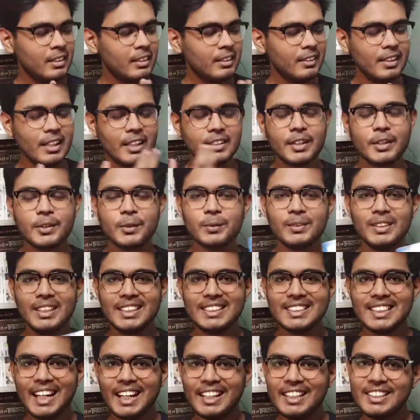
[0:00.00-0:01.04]
related to
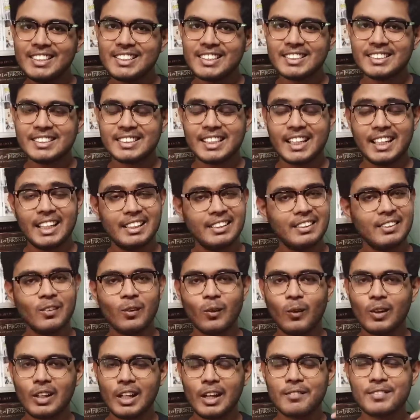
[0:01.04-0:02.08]
these editions and
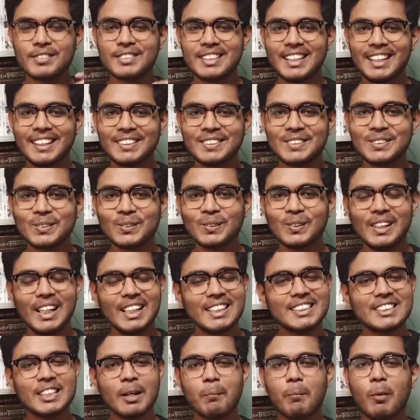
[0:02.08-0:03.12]
all I've said. So
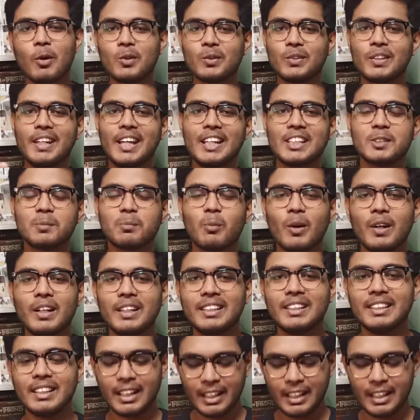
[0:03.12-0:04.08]
let's jump on to the next point.